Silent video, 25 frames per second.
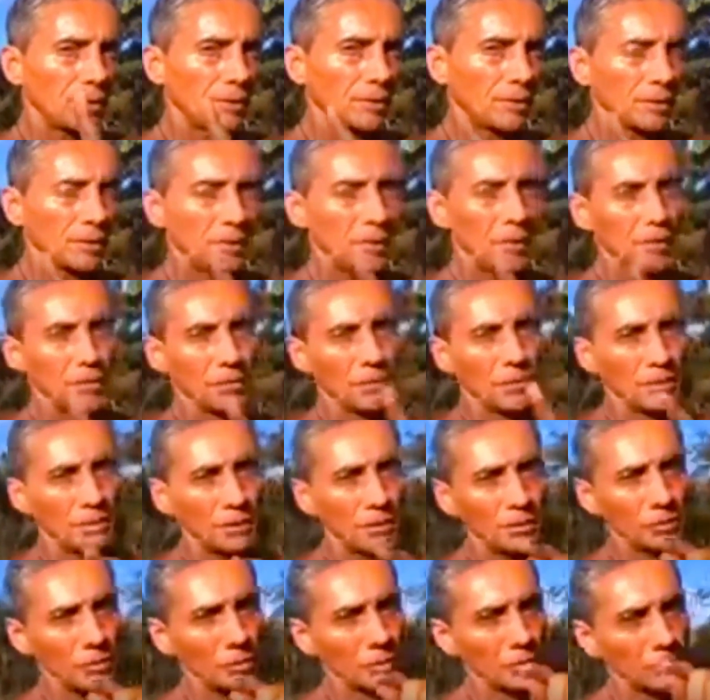No,
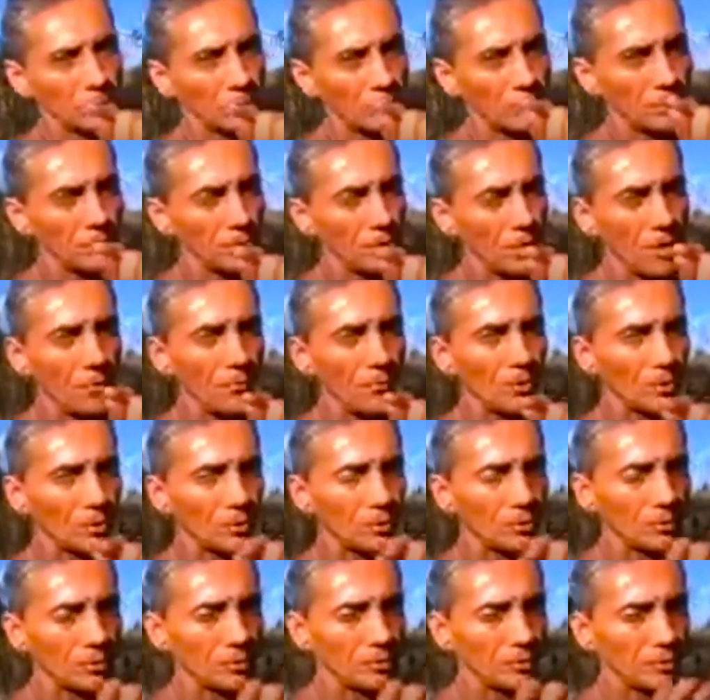just
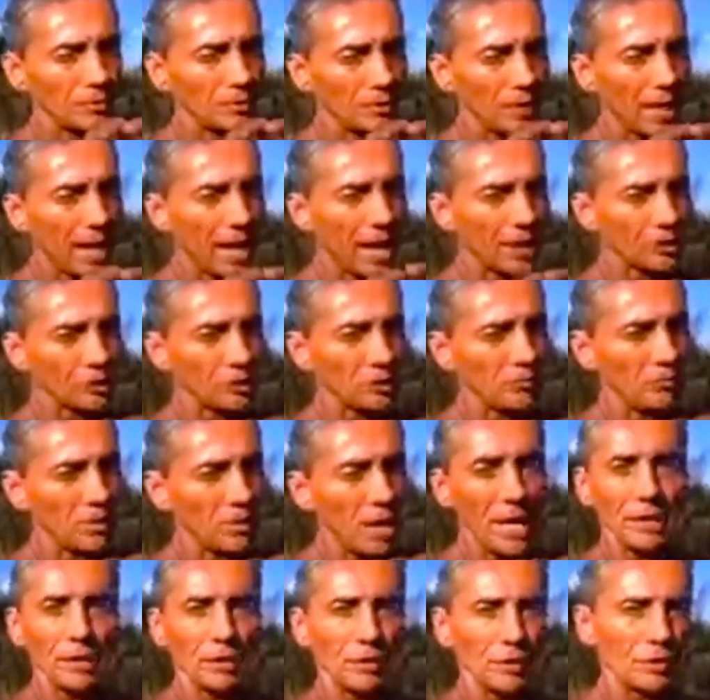numbers, actually
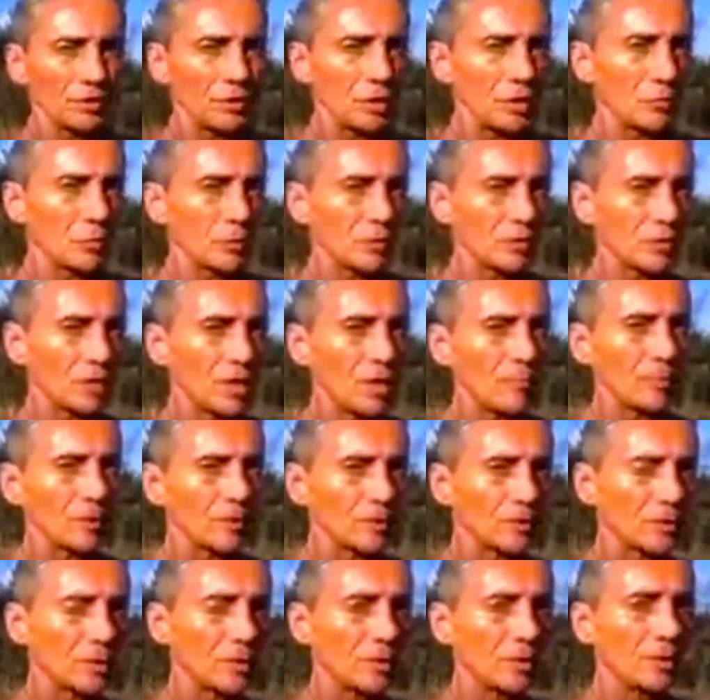binary sequence
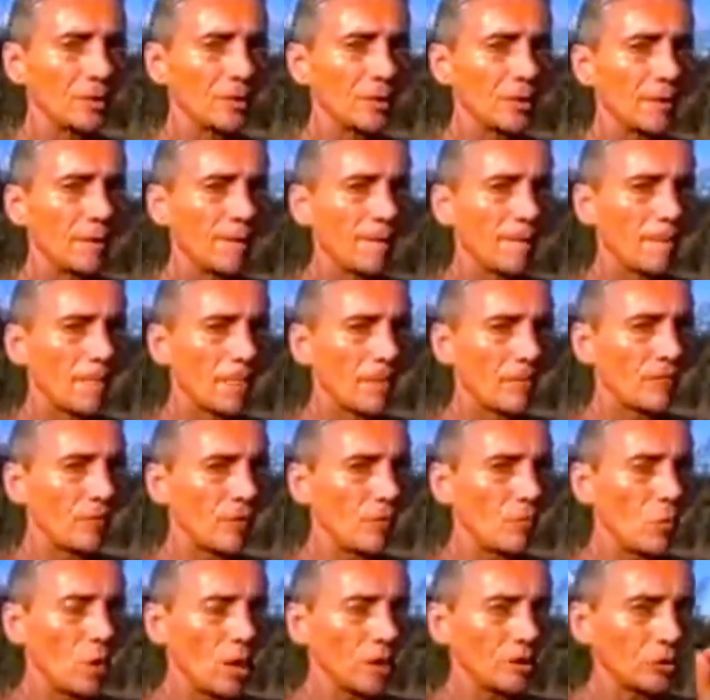numbers from
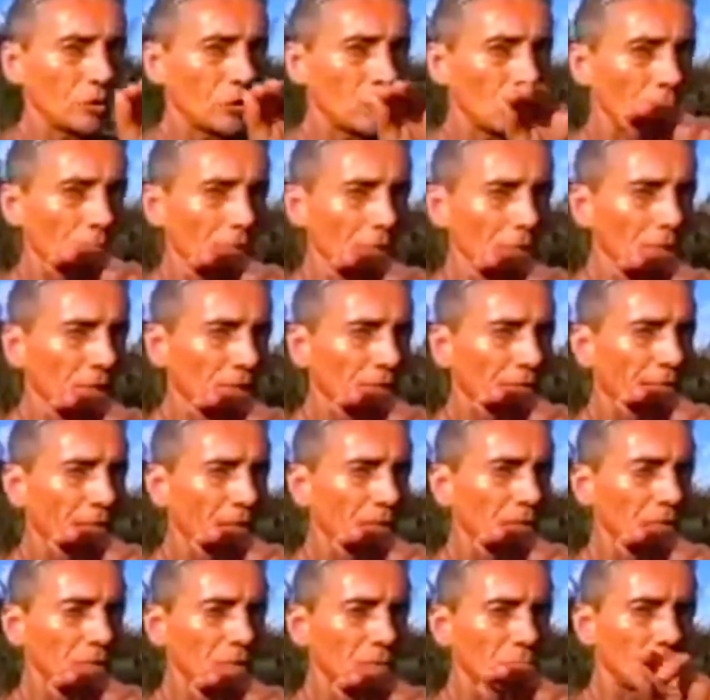one credit
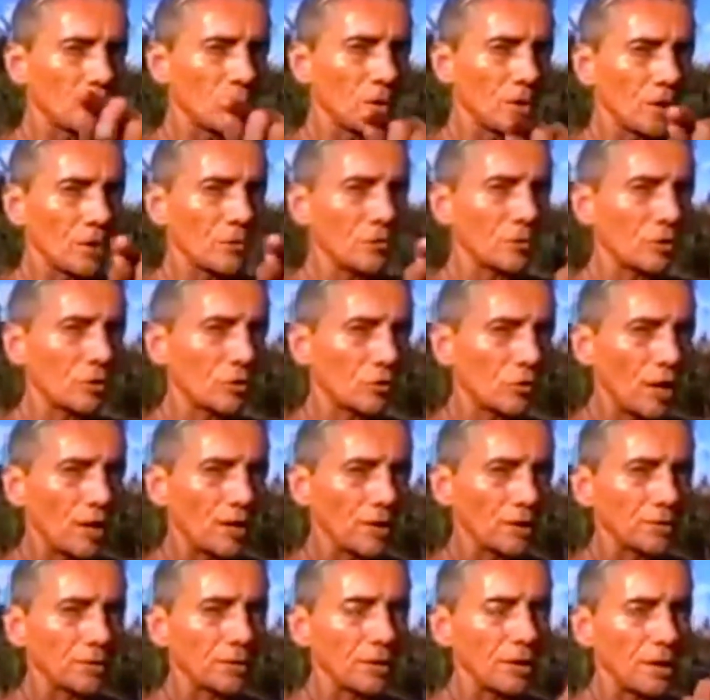account to another
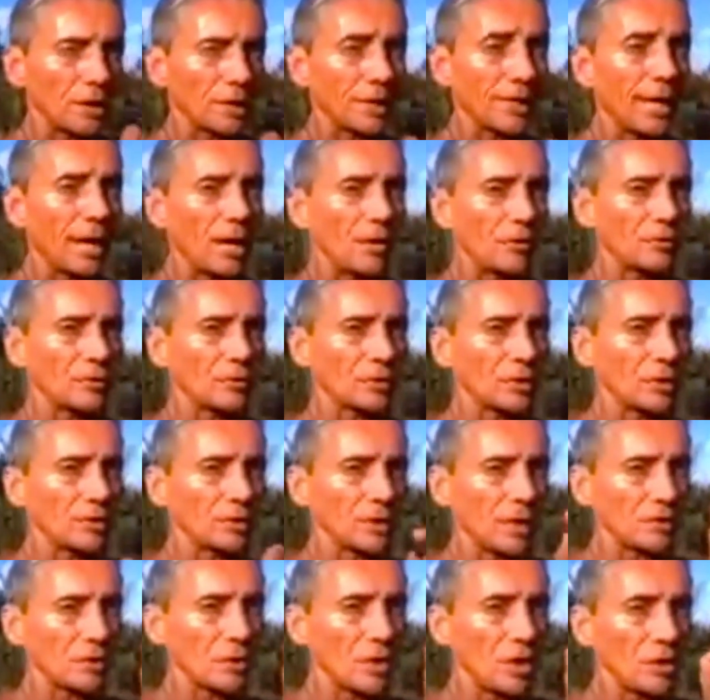credit account because
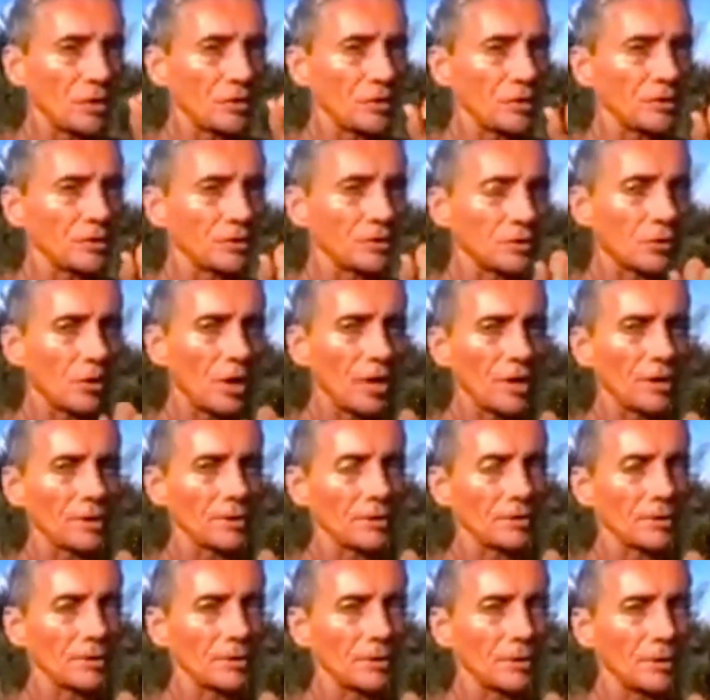that's all it is, is
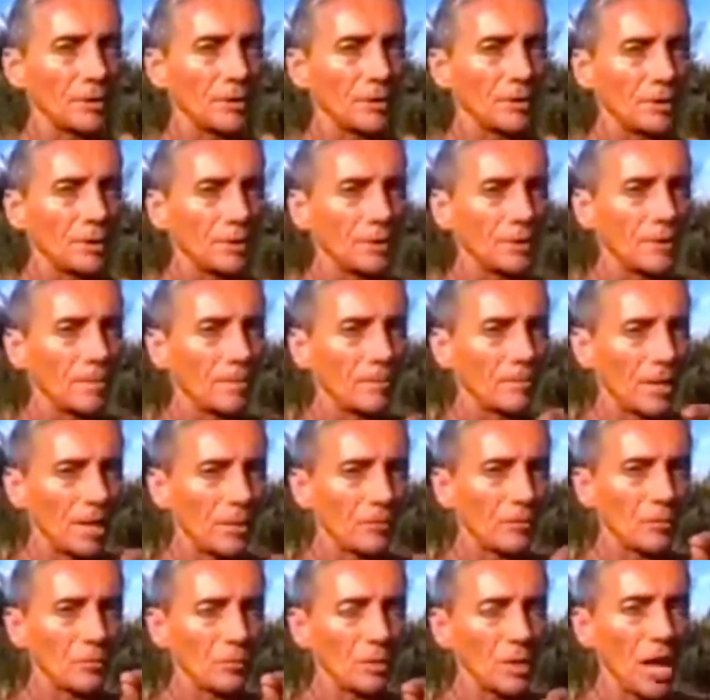credits.
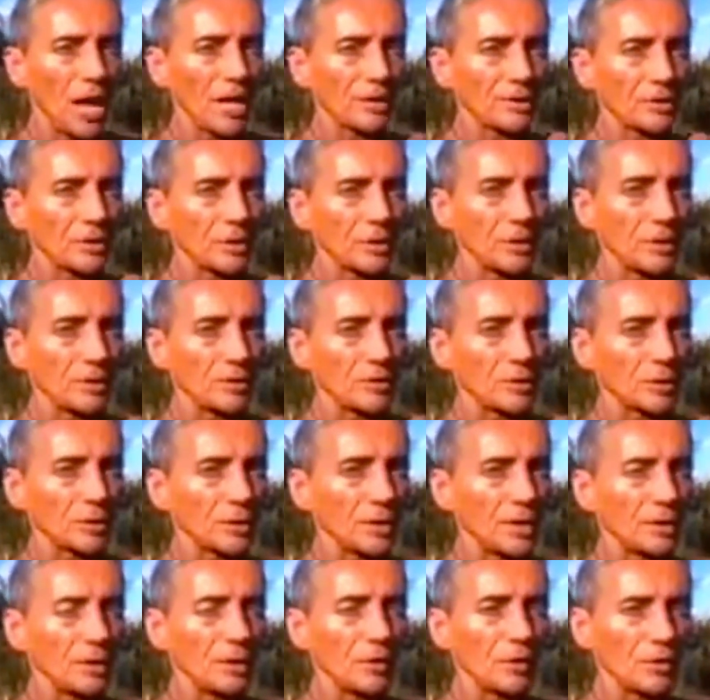Paper, plastic, just
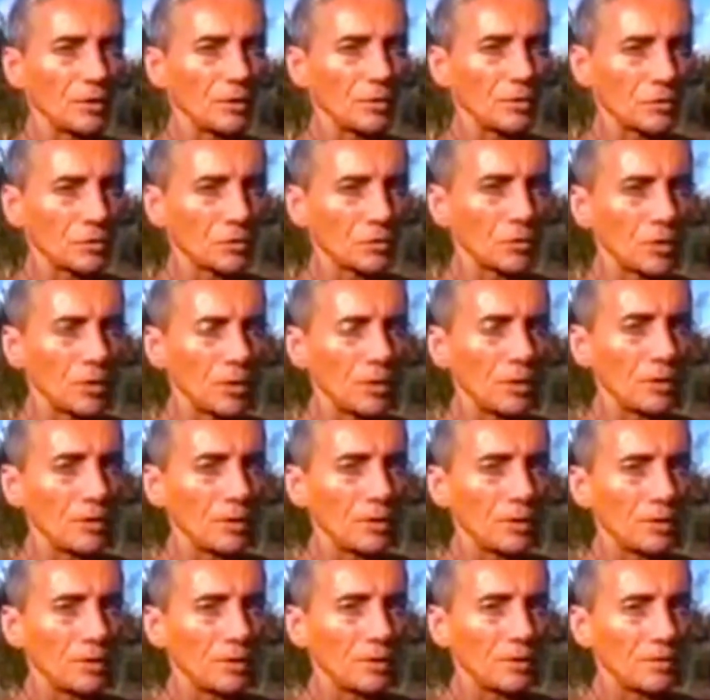like you go to the store.
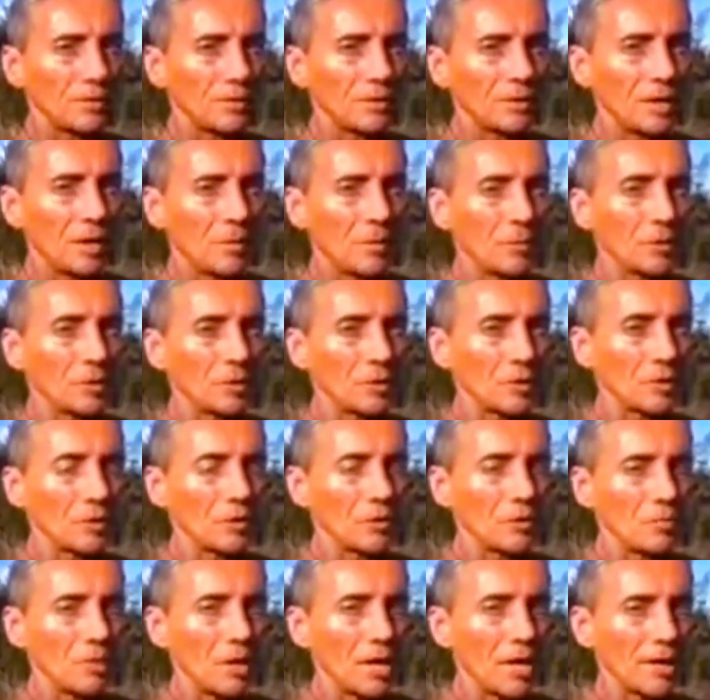And when you go to
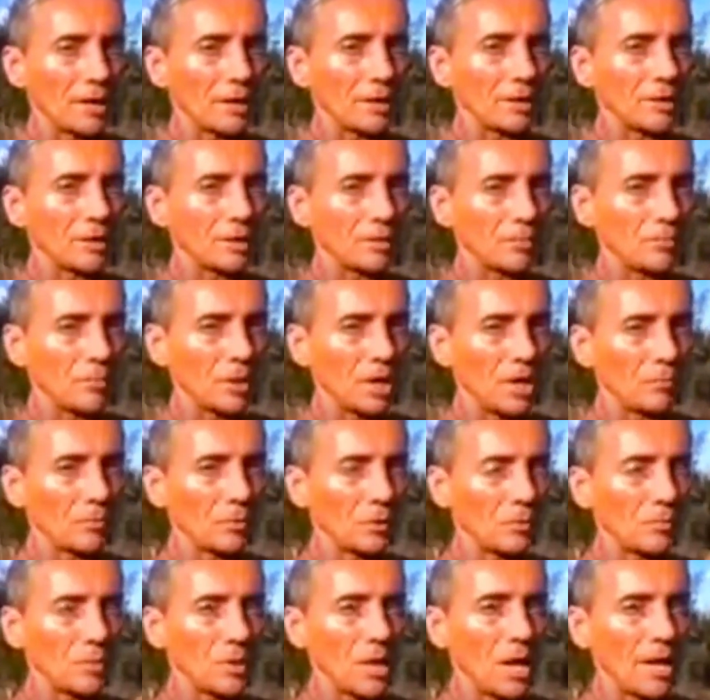the bank, you get paper,
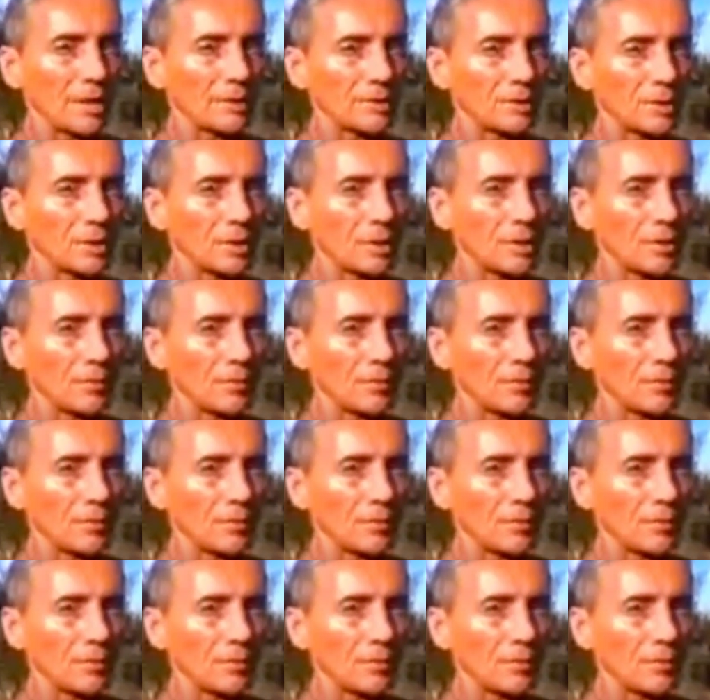plastic,